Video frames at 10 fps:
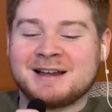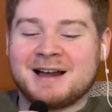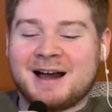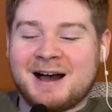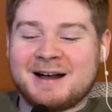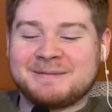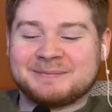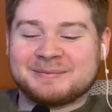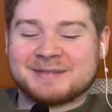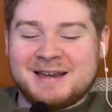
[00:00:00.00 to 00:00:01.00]
Um,
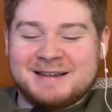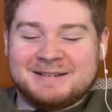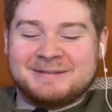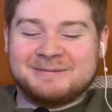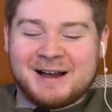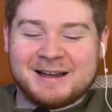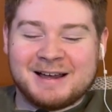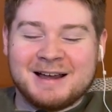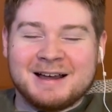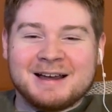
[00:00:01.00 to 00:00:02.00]
but
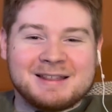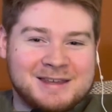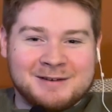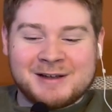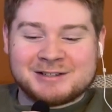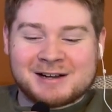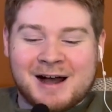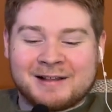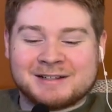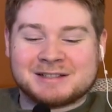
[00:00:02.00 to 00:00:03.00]
theater major in
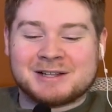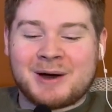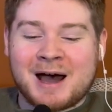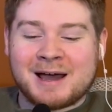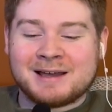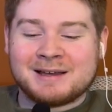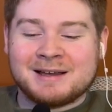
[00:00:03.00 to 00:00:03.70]
college, so I